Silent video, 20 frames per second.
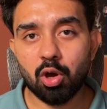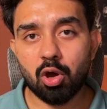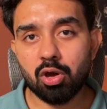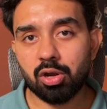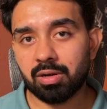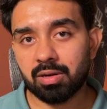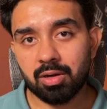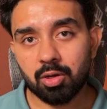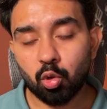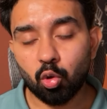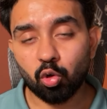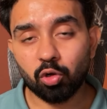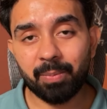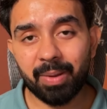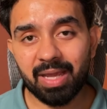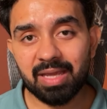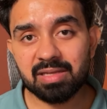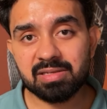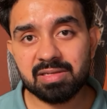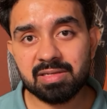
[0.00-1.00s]
your code
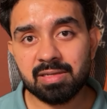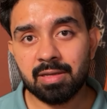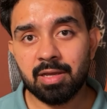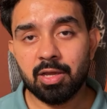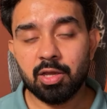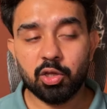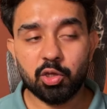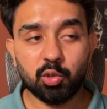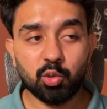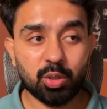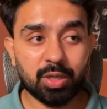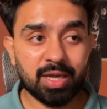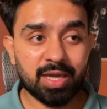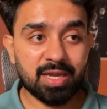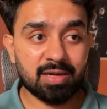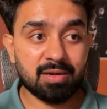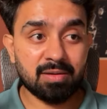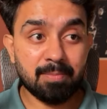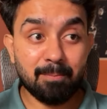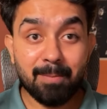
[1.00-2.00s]
base. You
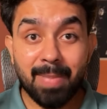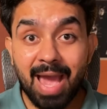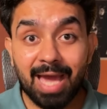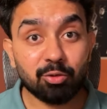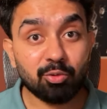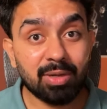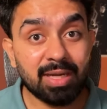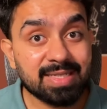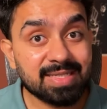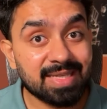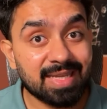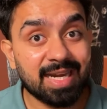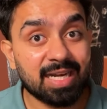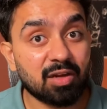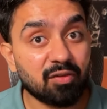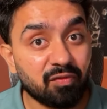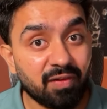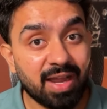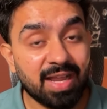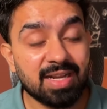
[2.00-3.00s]
can manually
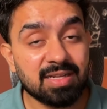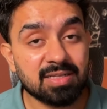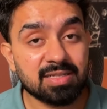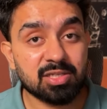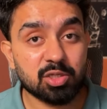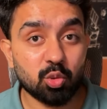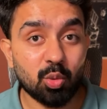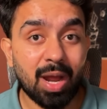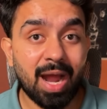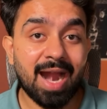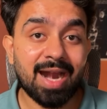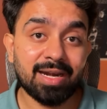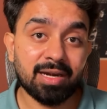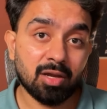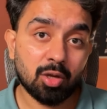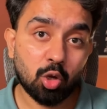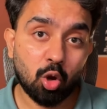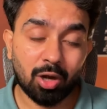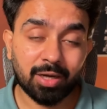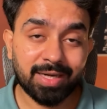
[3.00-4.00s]
select files to
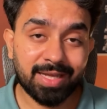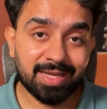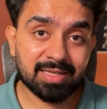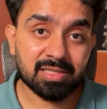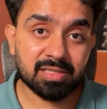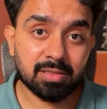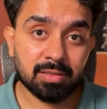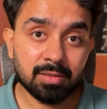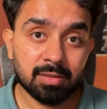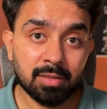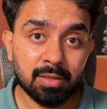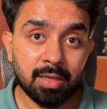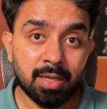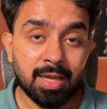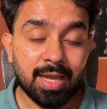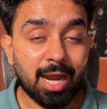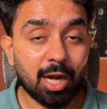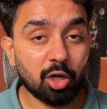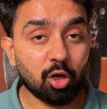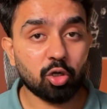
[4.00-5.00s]
add context.
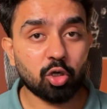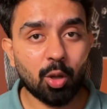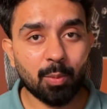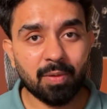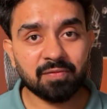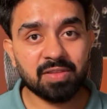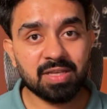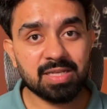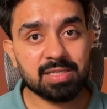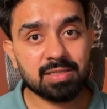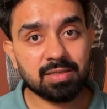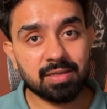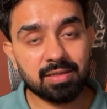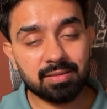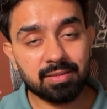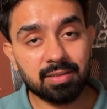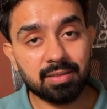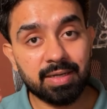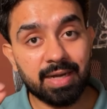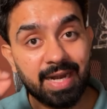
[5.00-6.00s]
And on top of this,
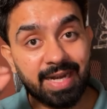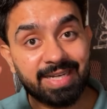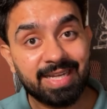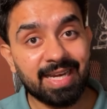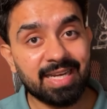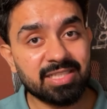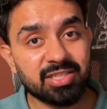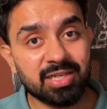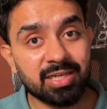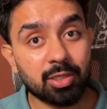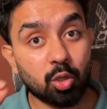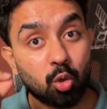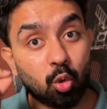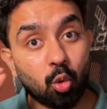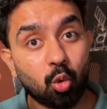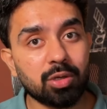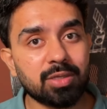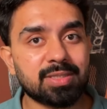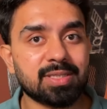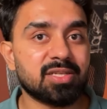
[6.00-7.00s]
the intelligent
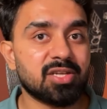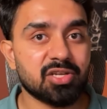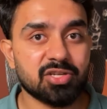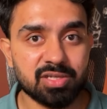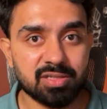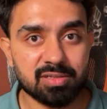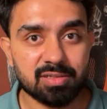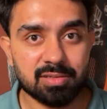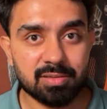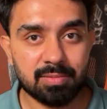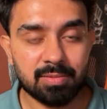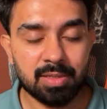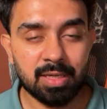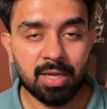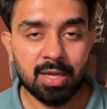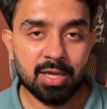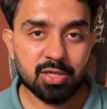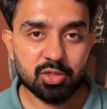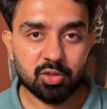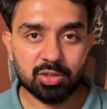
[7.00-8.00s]
code suggestions.
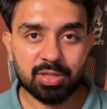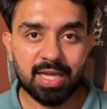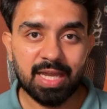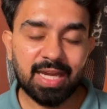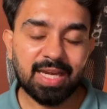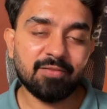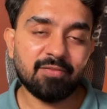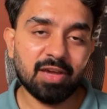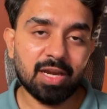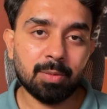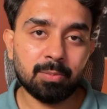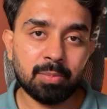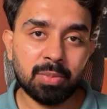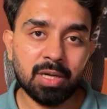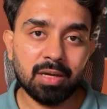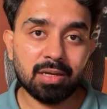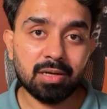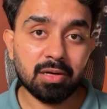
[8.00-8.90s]
So they developed